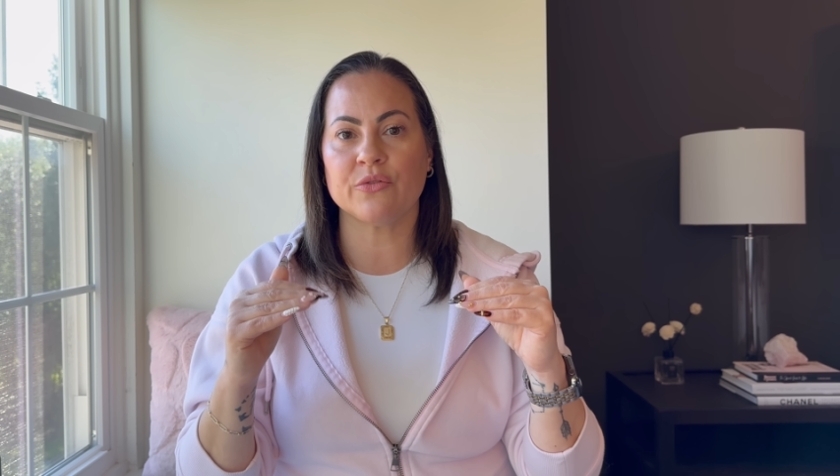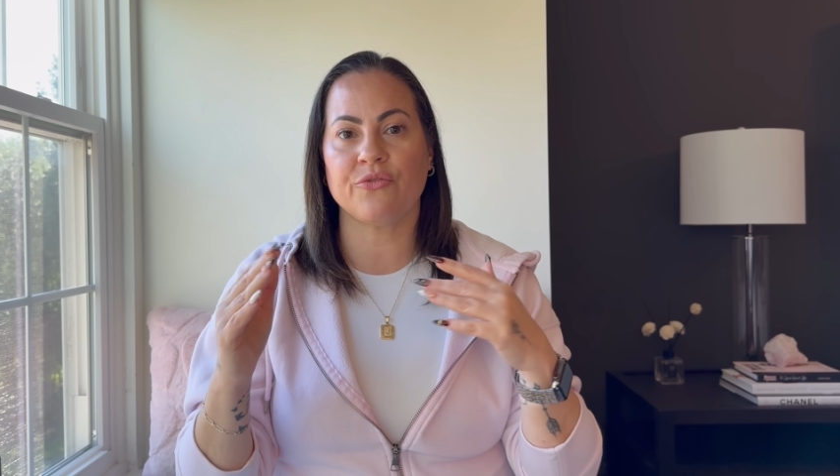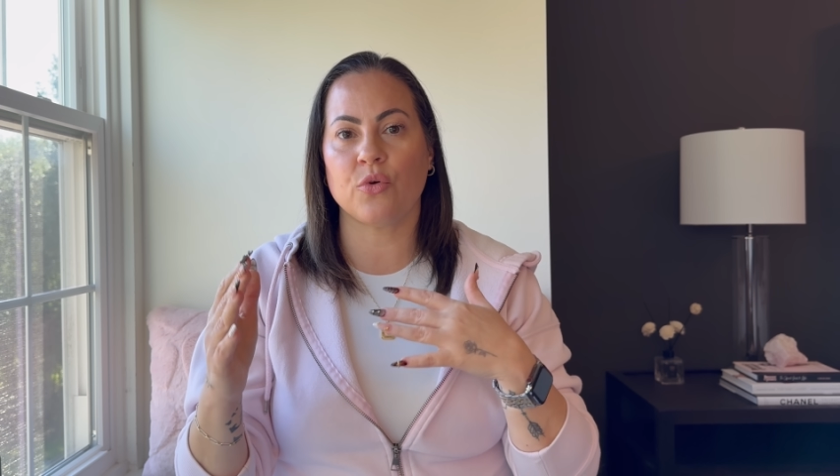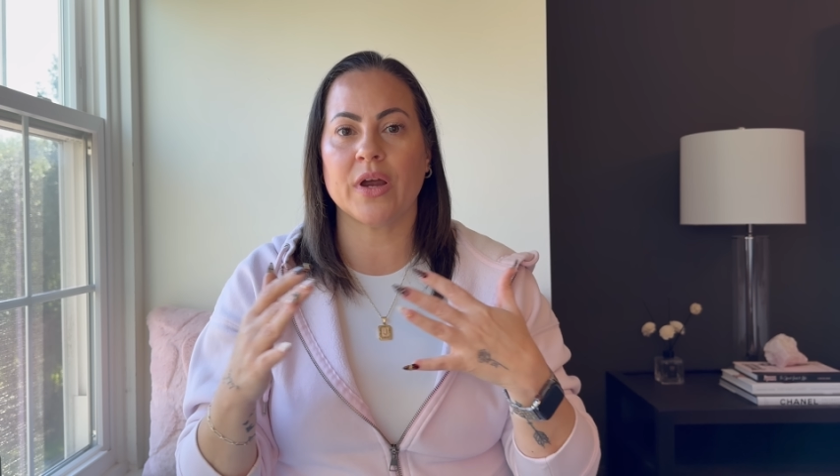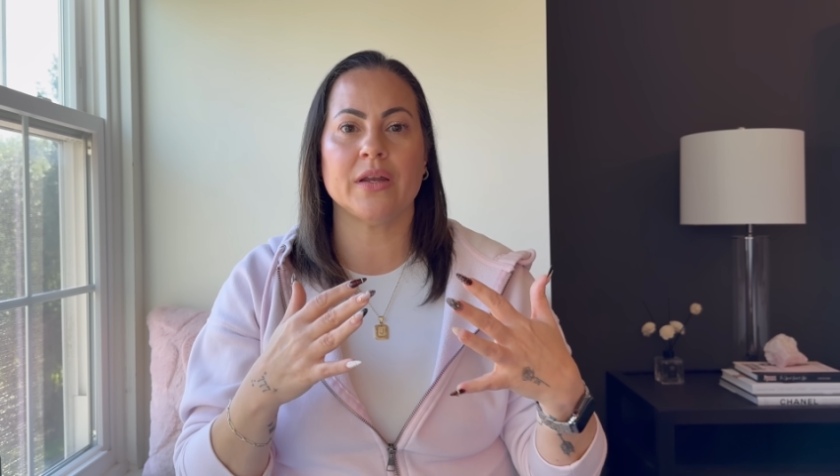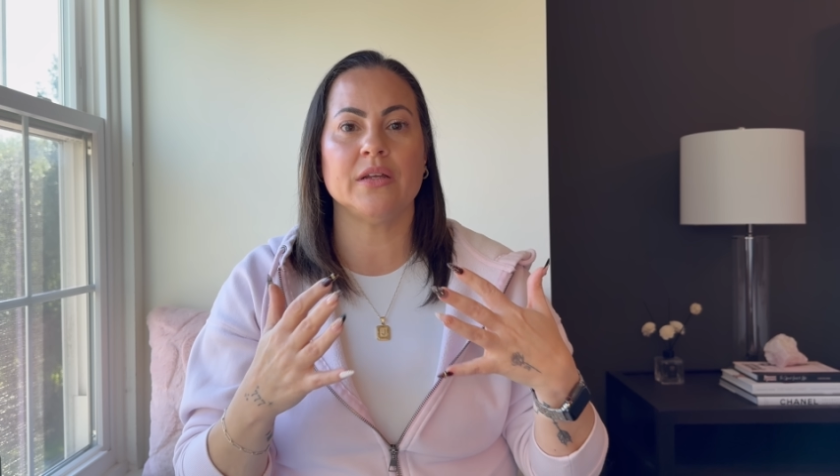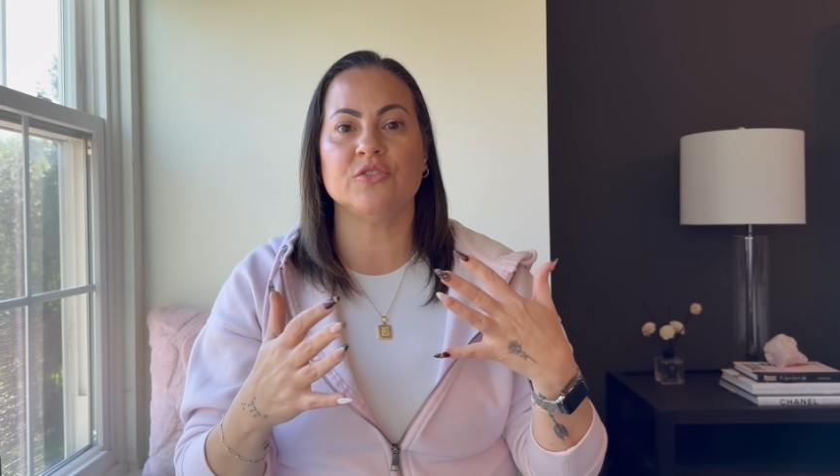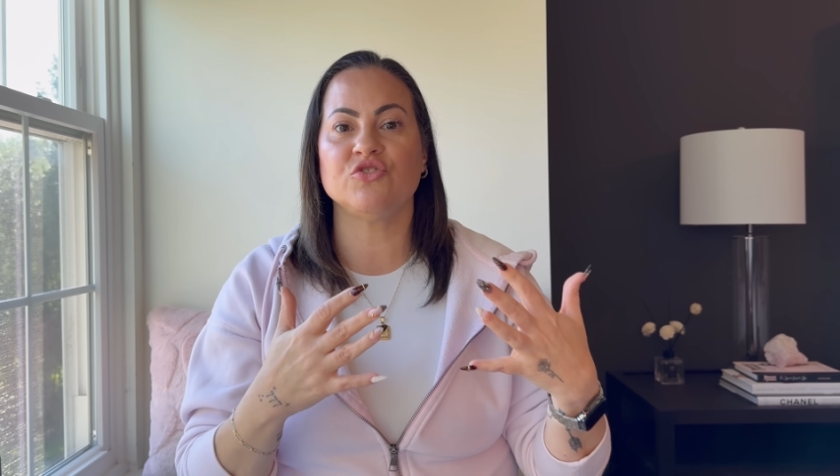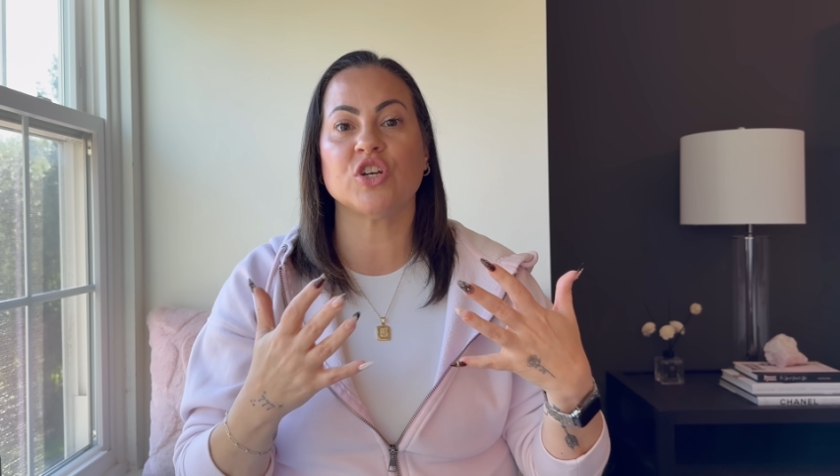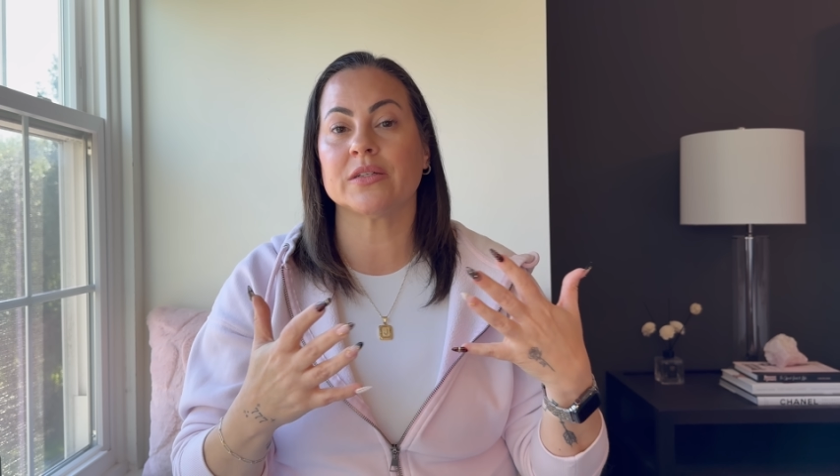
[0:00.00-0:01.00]
for any
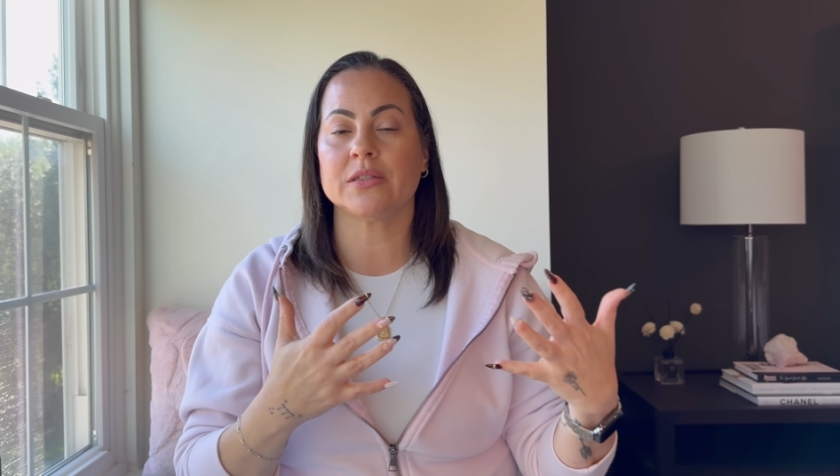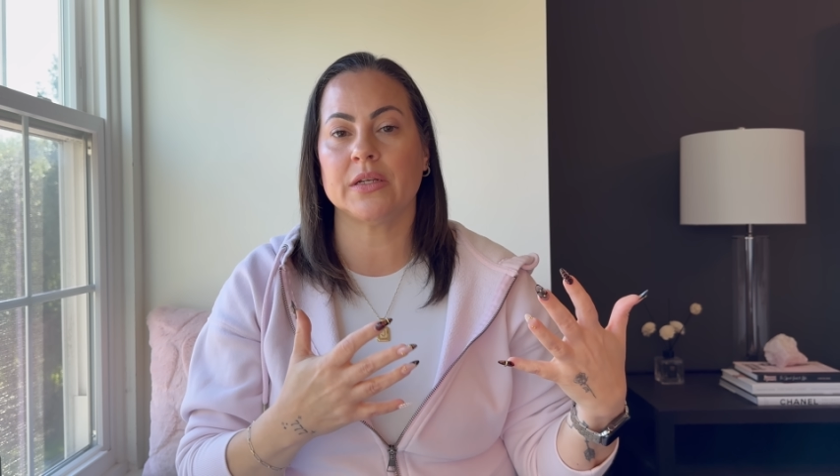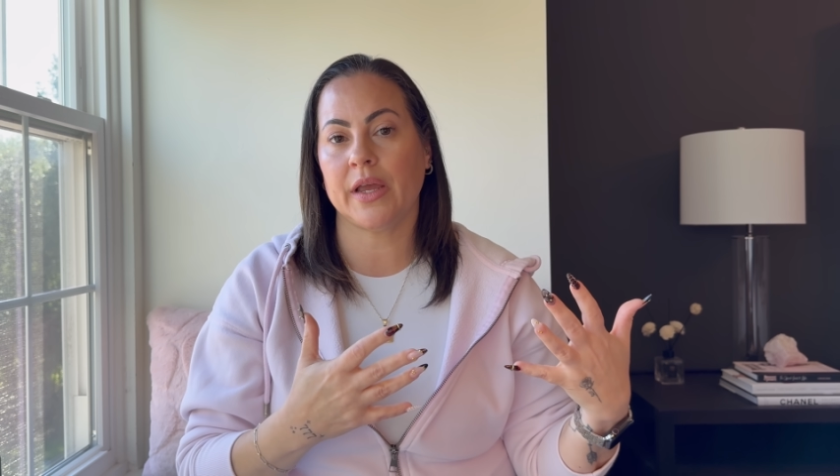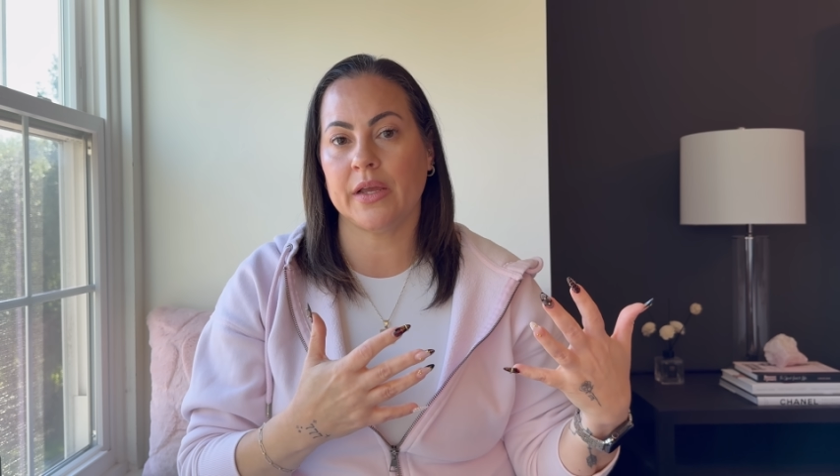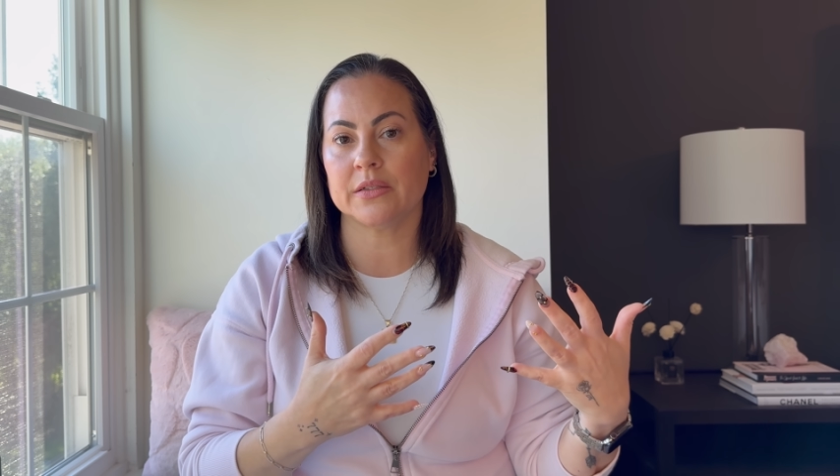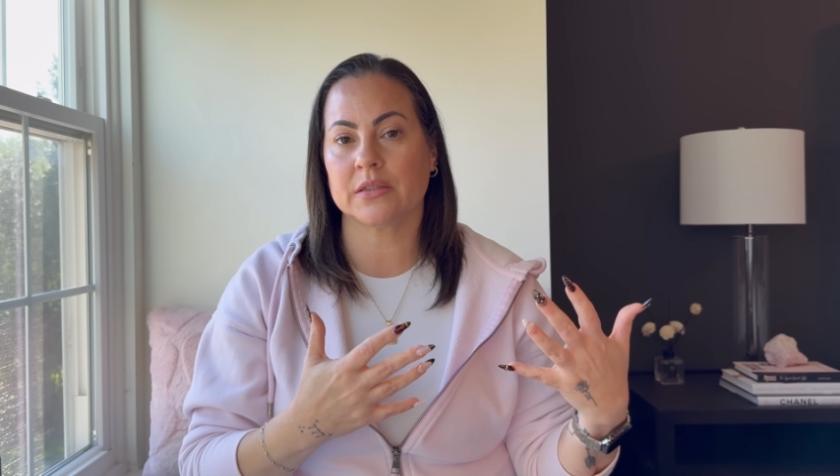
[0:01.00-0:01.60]
just in case.